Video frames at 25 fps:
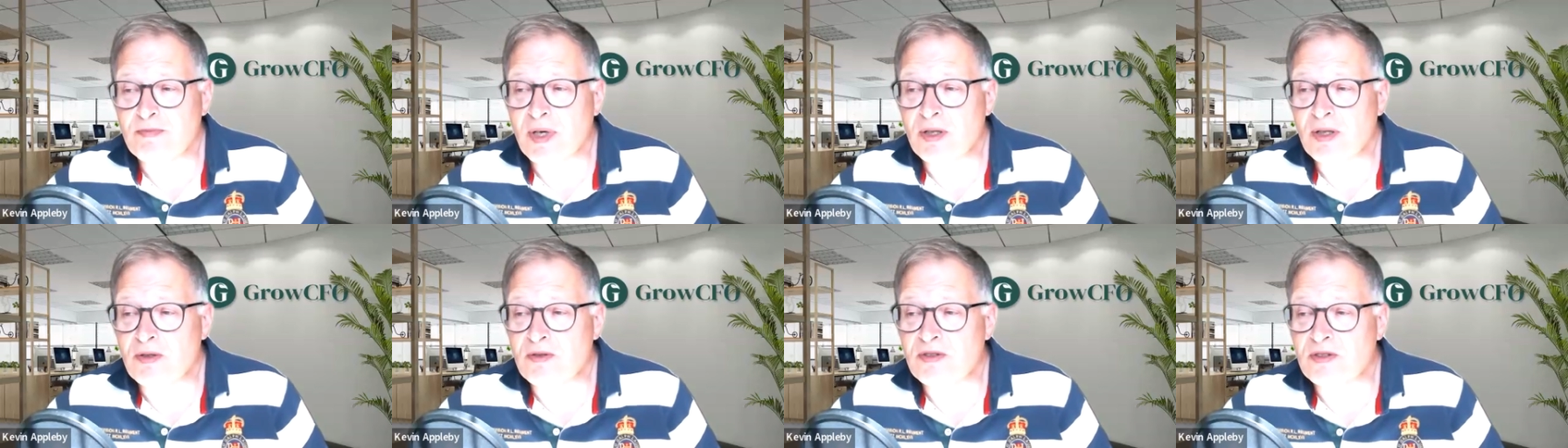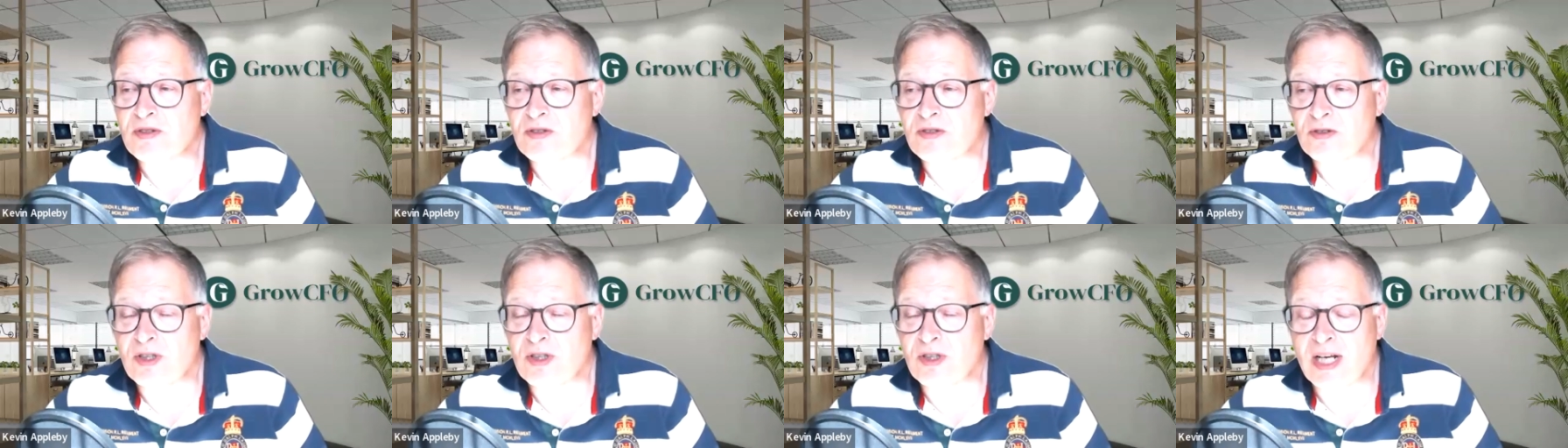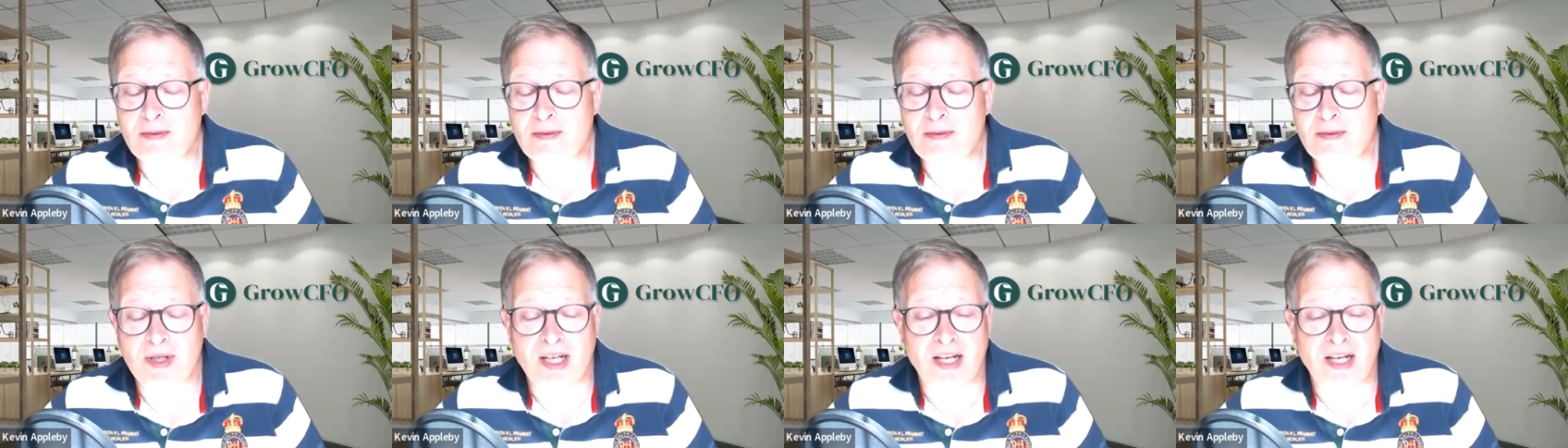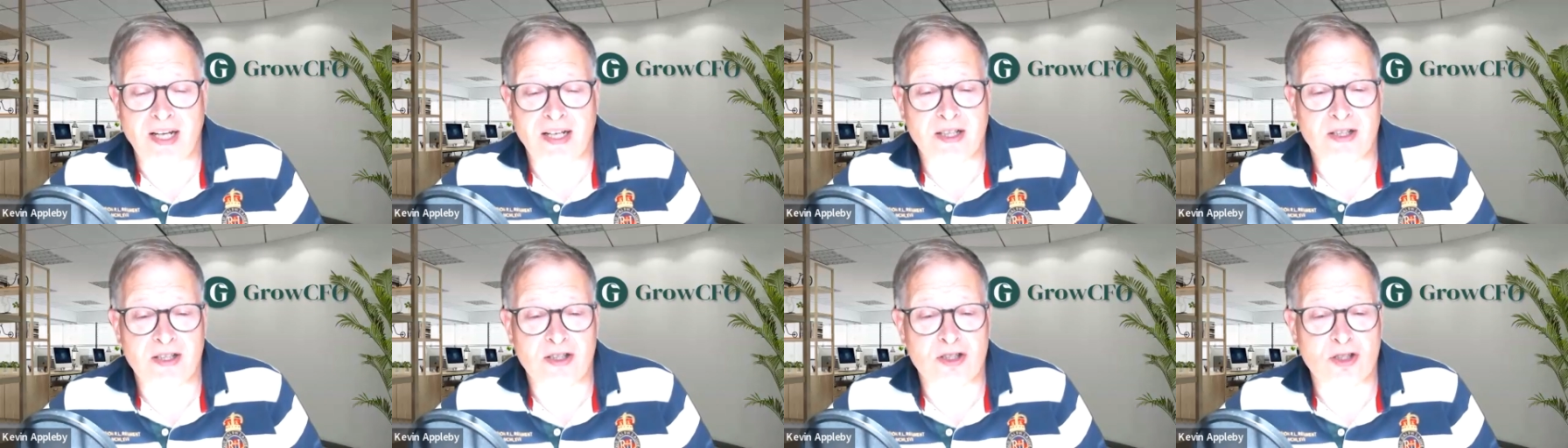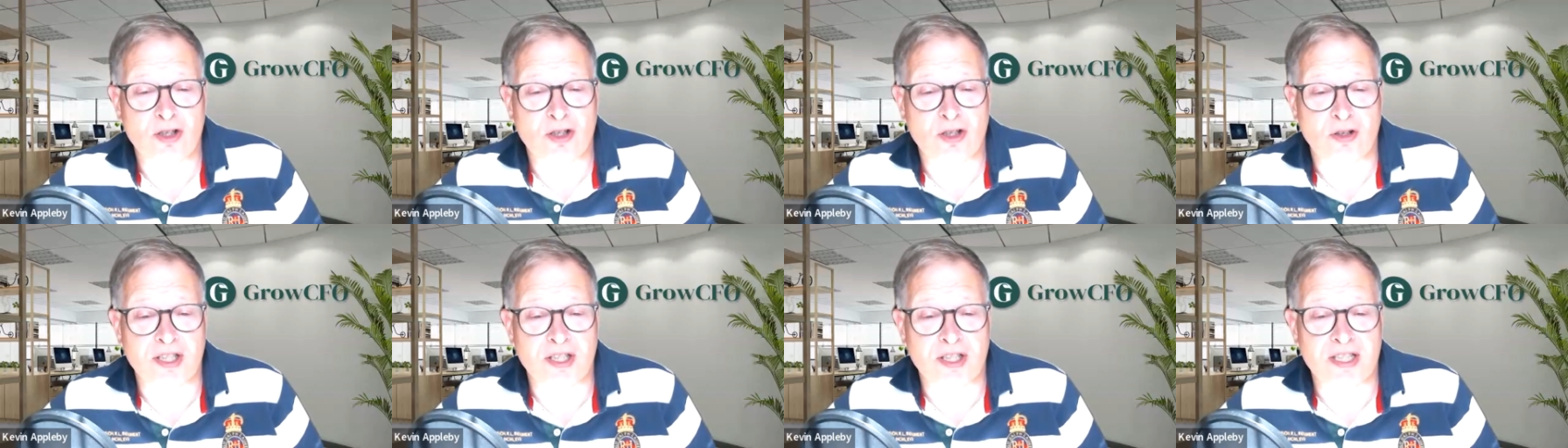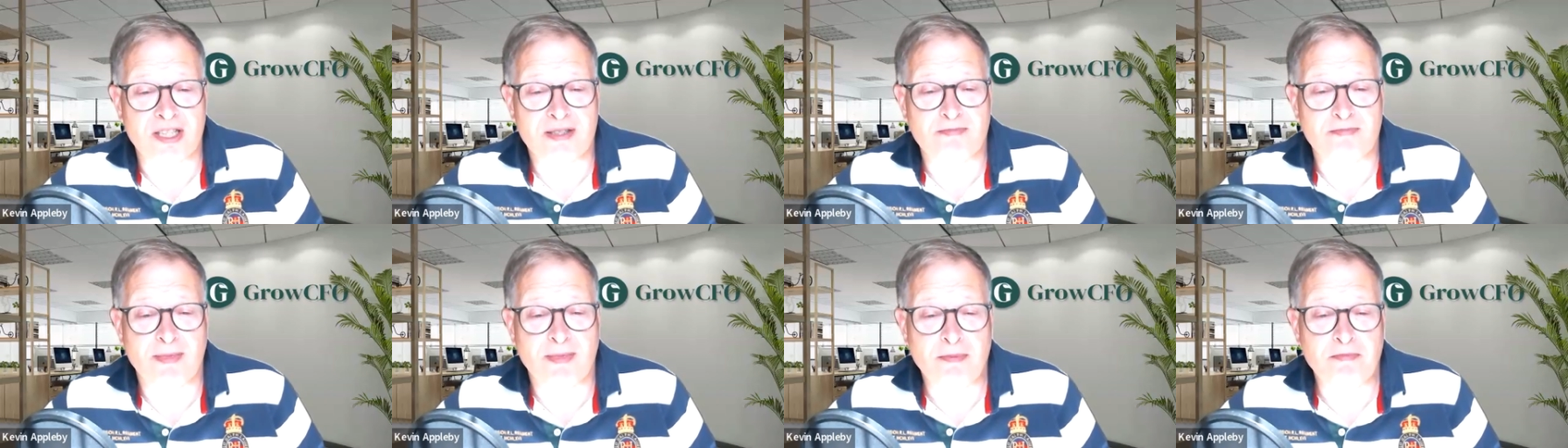both Graham and I had joined
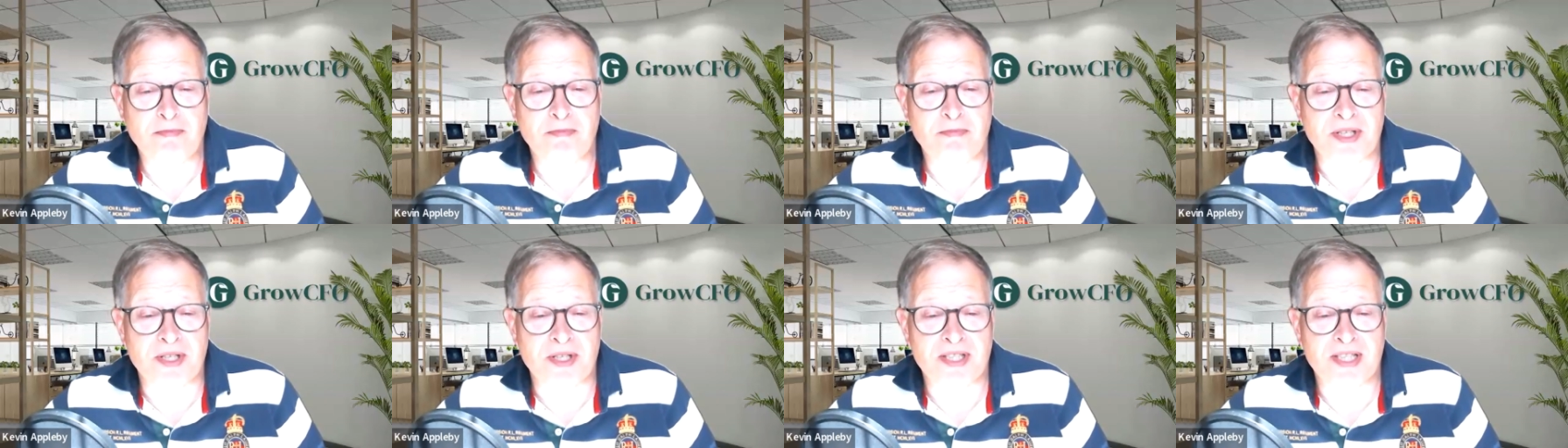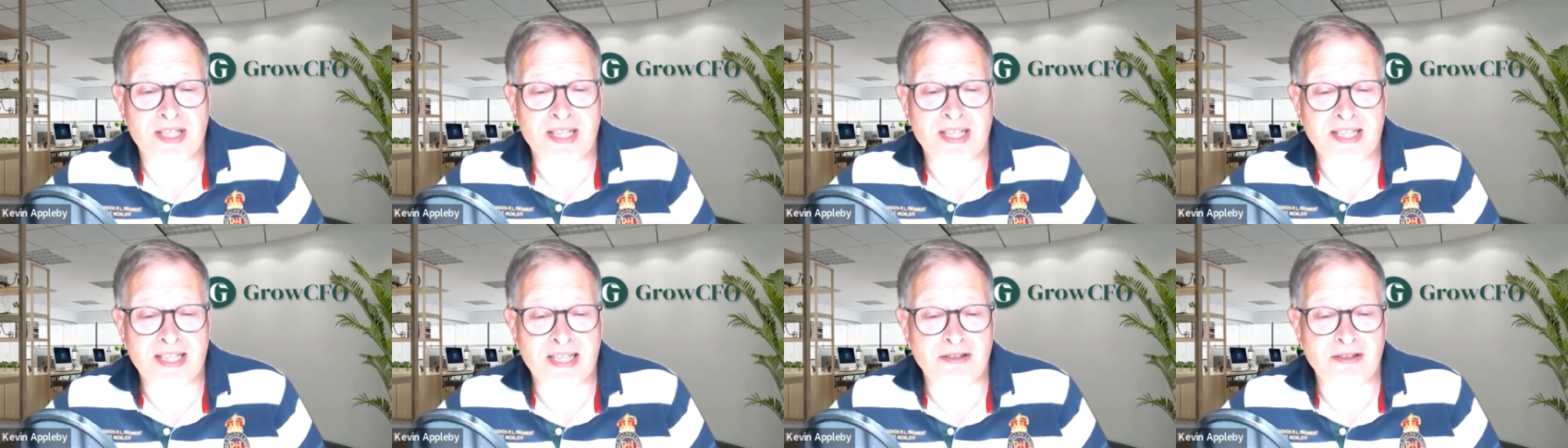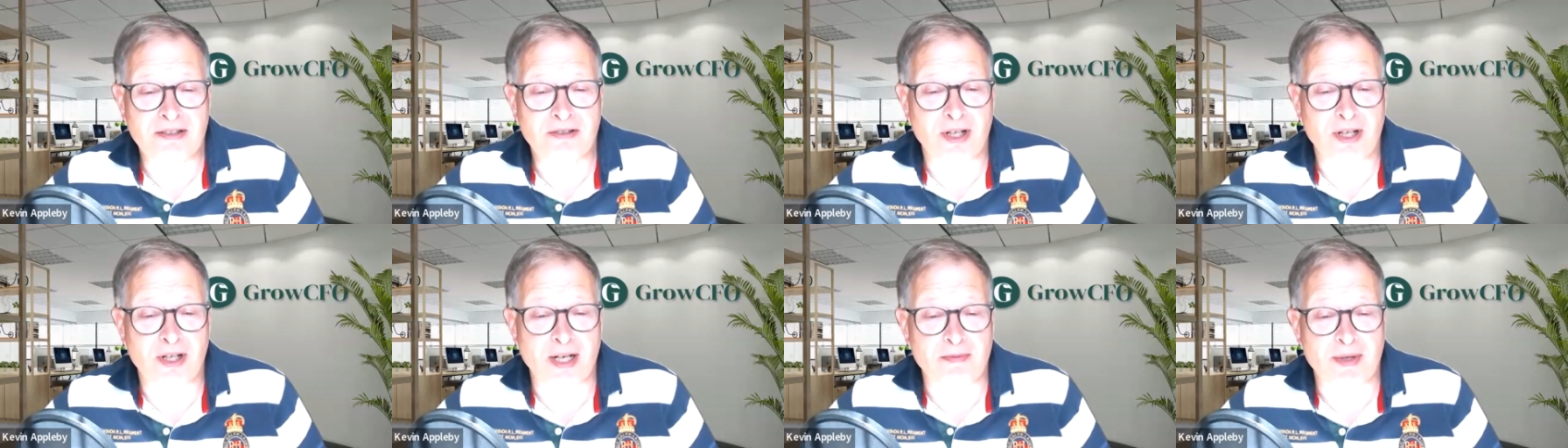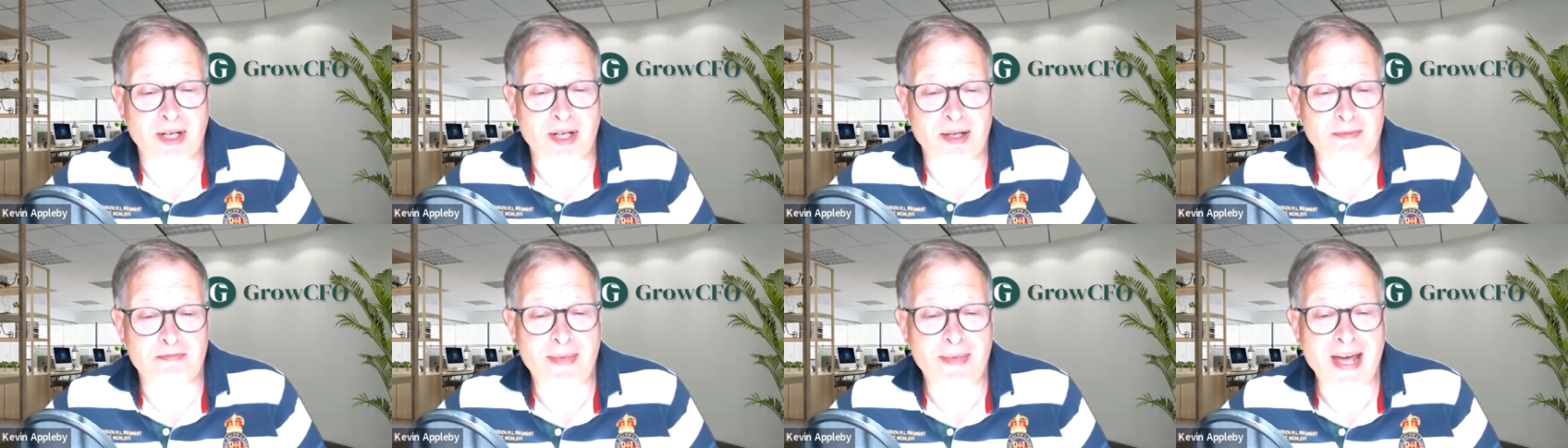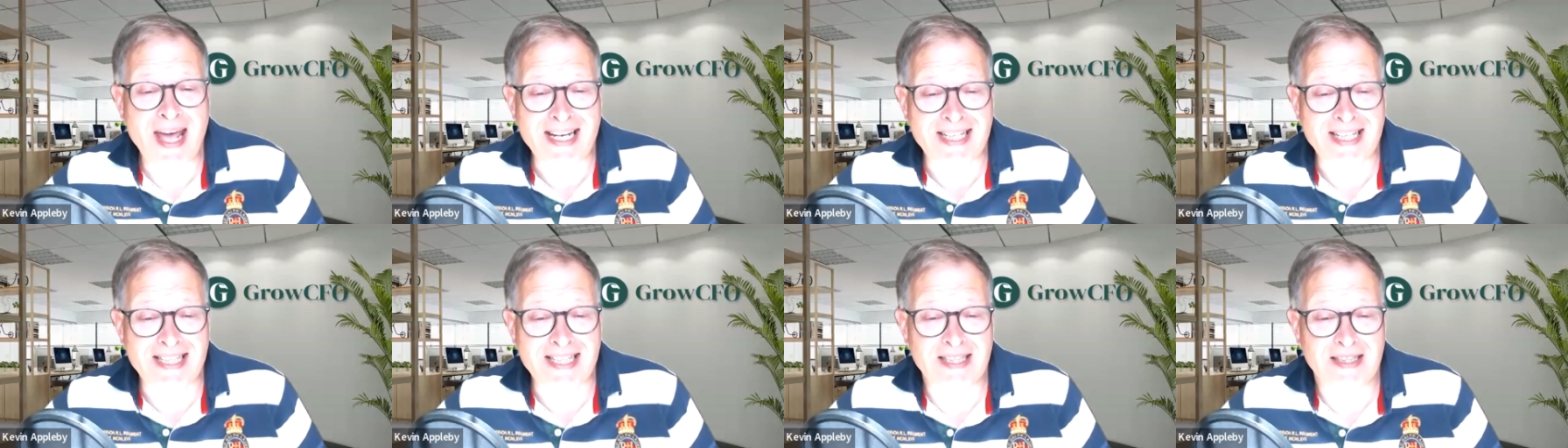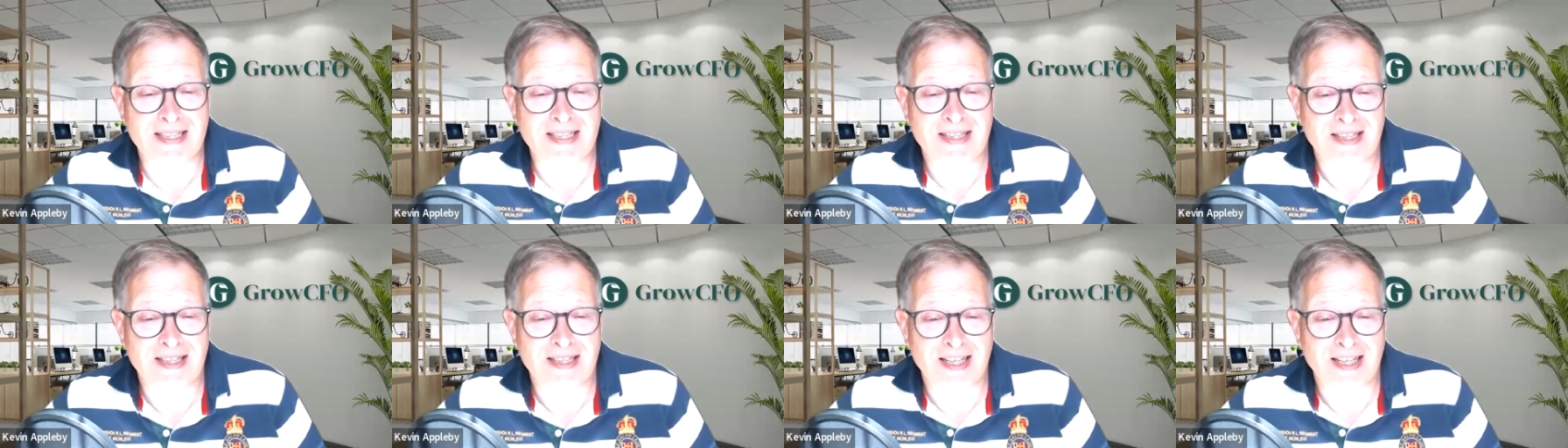as members. And that's how Graham and I met.